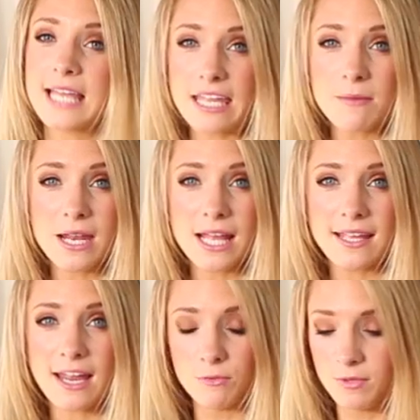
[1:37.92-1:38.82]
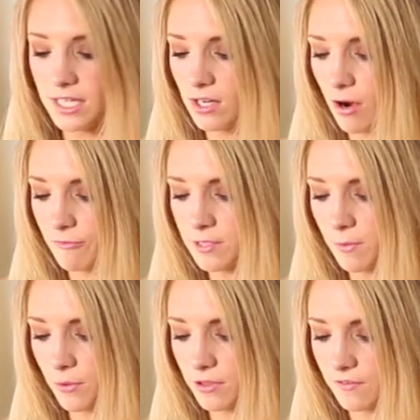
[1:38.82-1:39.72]
Take a minute and get really
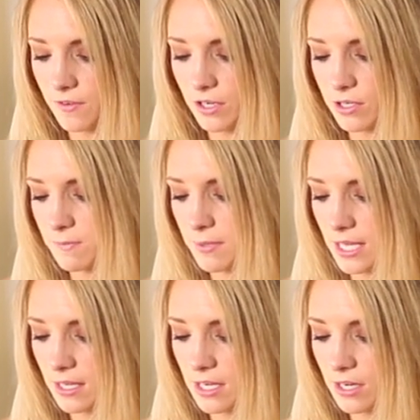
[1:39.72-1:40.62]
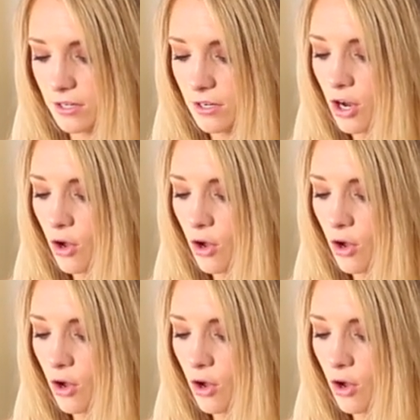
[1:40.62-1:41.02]
comfortable with your fingers being here.